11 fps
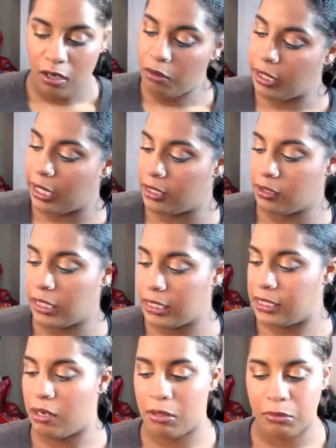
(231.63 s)
Okay, so
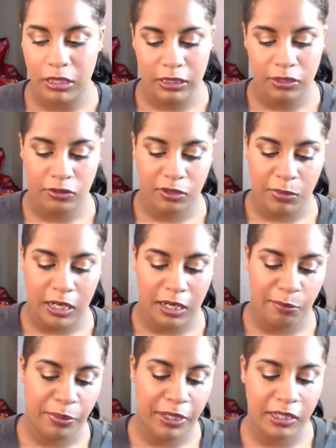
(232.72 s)
that's how I'm gonna use my
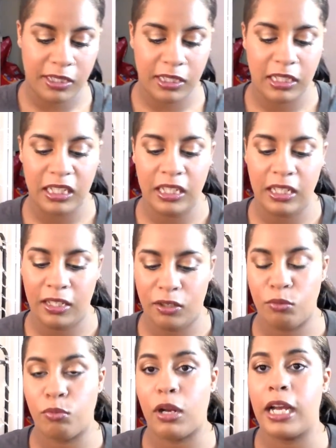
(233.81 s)
Pixie
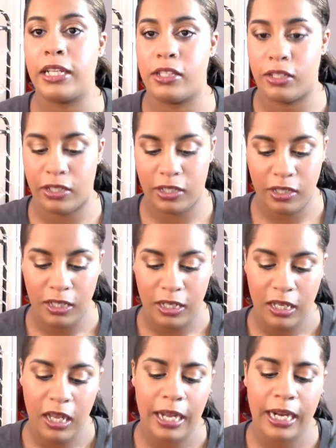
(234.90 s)
bronzer.
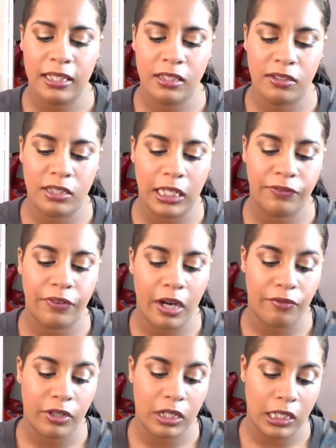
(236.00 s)
I got this like
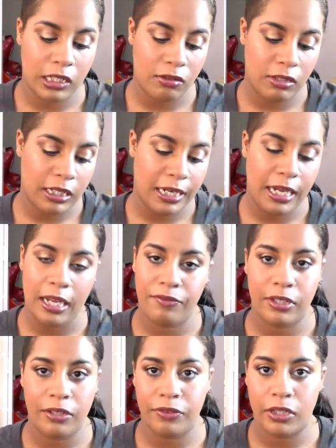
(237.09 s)
forever ago, and I have
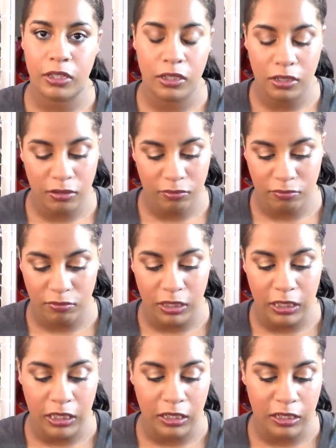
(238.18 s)
never
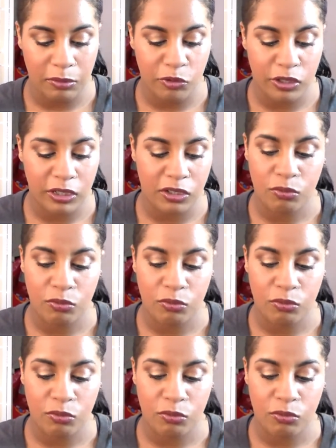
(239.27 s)
done anything more than